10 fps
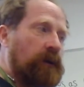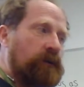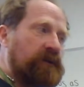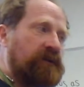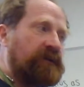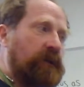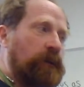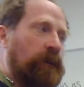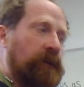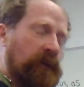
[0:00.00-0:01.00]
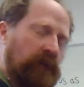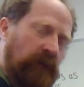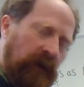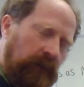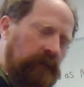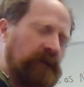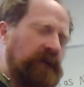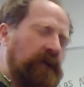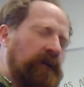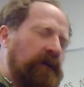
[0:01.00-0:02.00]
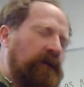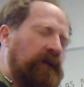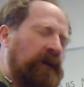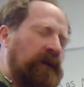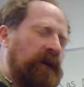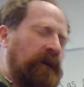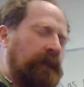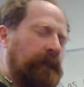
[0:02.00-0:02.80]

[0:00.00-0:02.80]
was fueled around the